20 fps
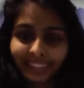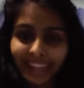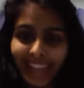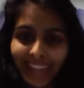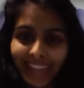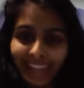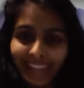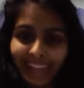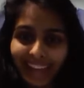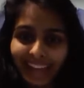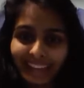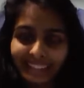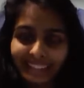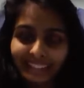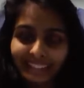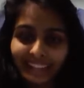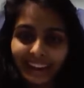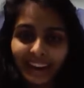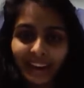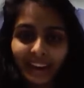Hey
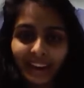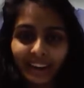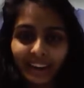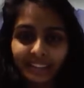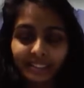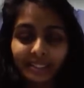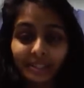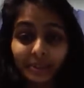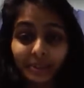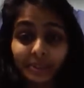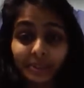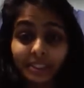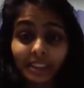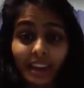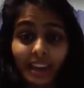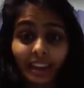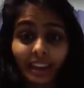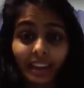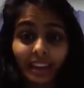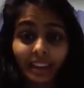guys! Alright, so
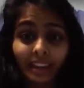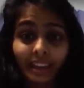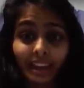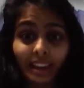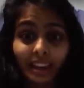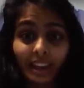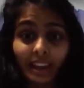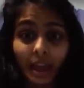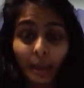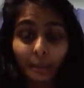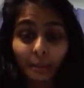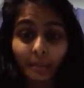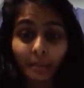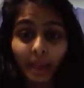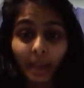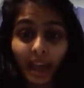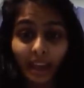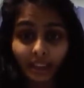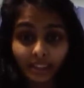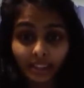today again I'm
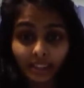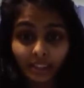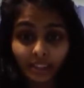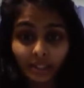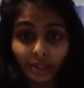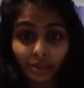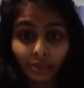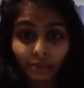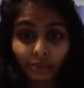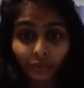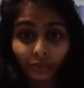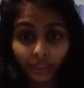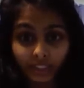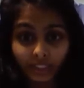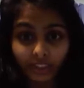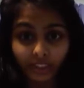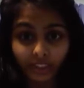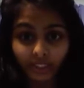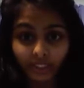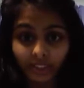back to teach you
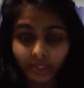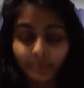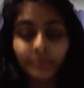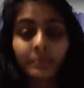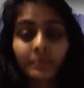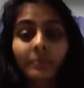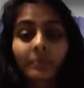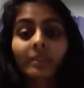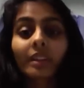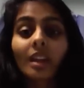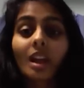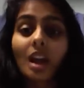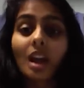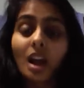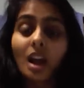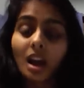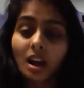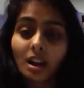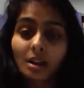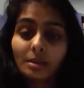physics.
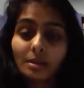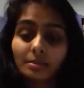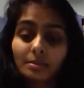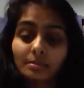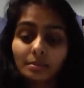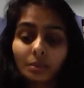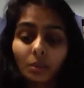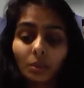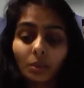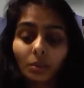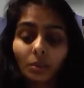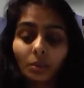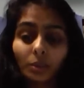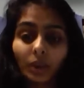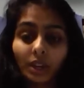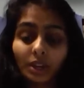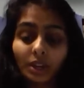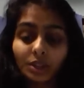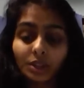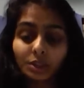
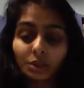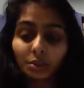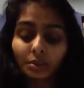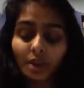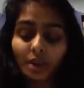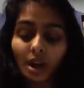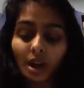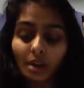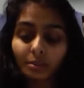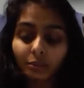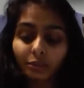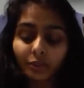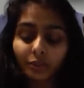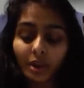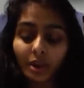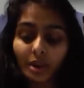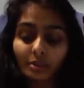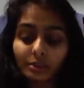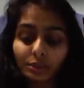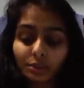We're gonna do a problem
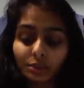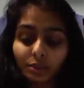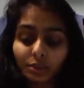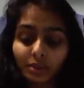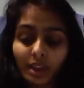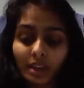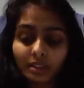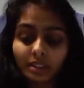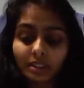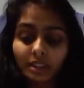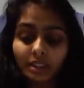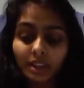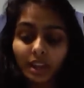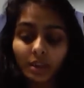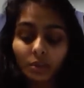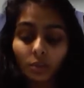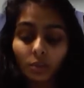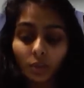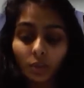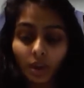from
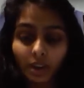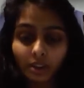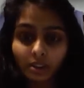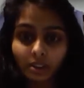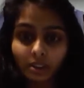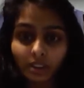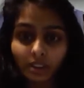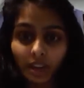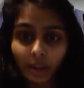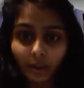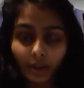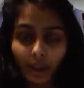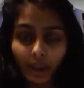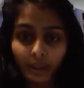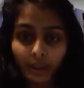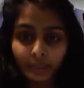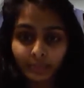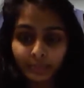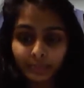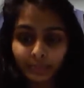2001 today,
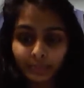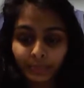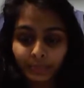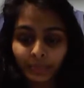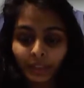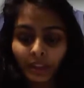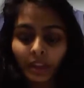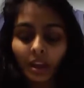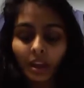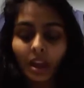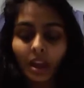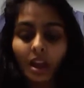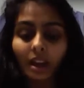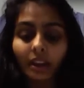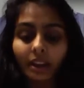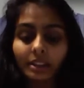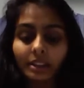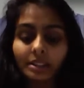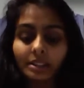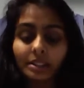okay?
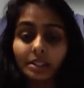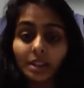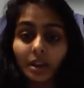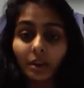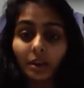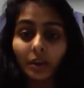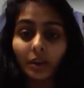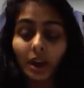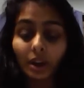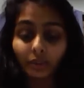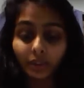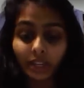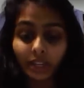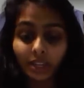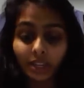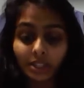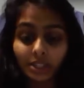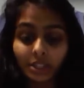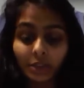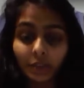Alright, so I'll
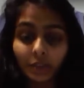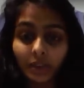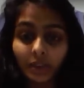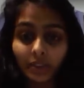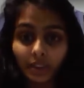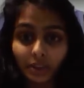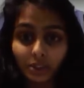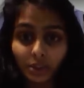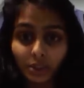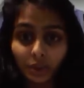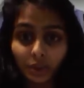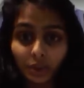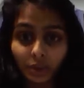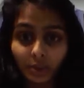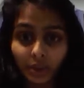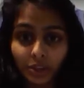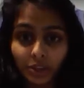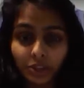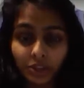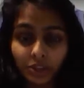read it to you and then I'll show you the
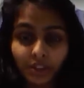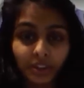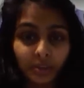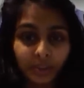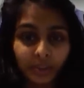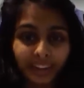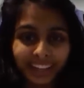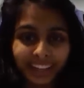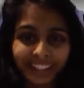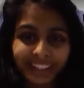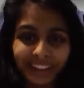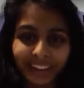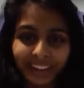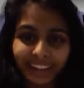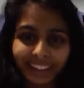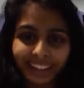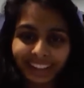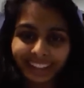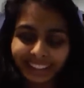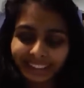picture and then we'll get
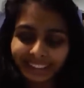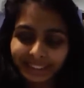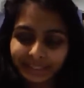started.